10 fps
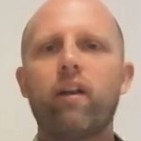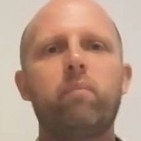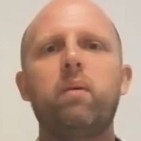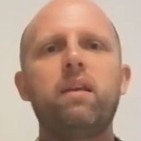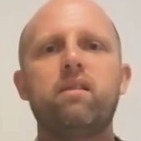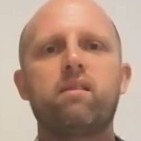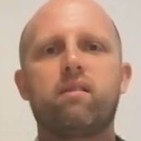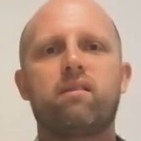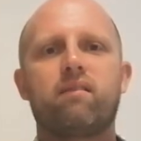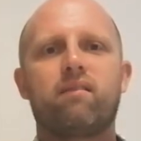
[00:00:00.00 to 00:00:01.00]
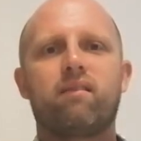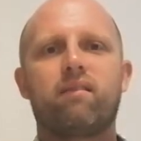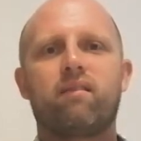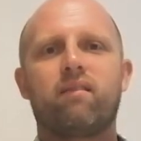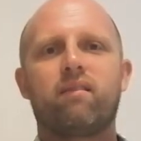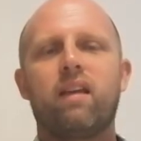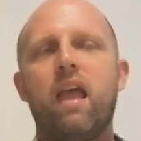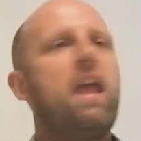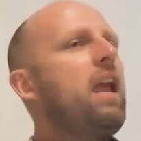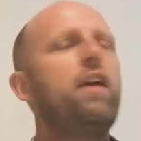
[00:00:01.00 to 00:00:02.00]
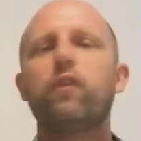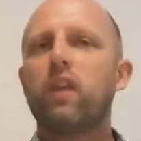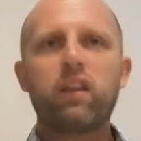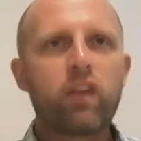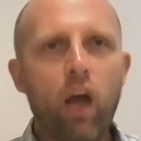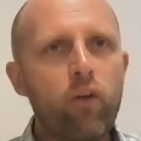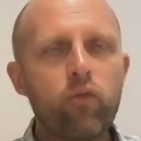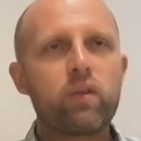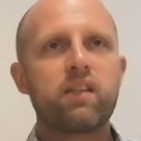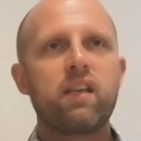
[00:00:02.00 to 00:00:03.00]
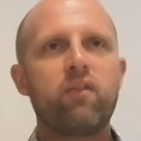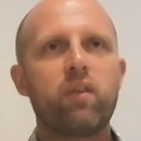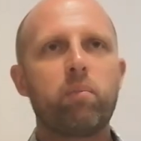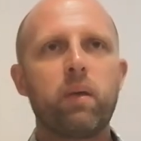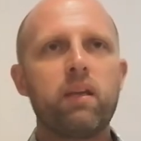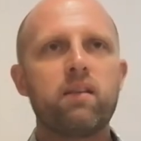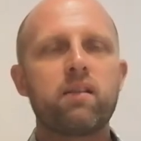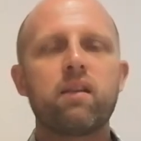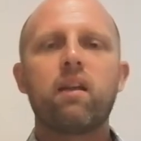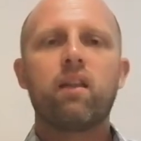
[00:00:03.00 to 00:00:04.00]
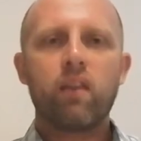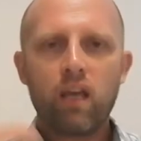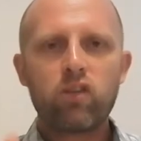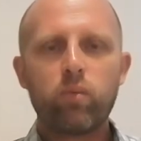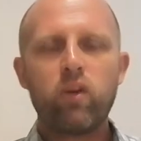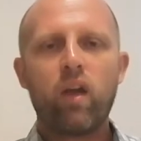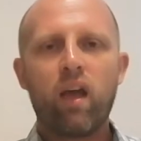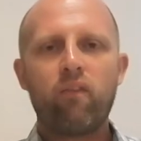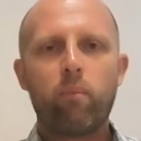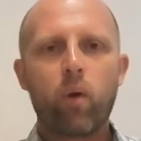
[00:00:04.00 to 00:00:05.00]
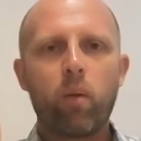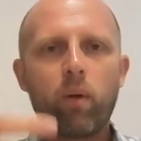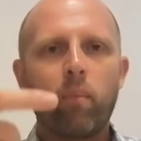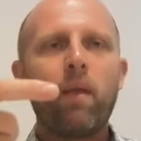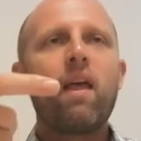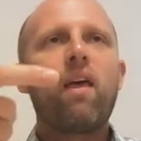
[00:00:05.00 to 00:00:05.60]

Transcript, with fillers: are at peace. If they don't receive the peace, that's when you have a problem.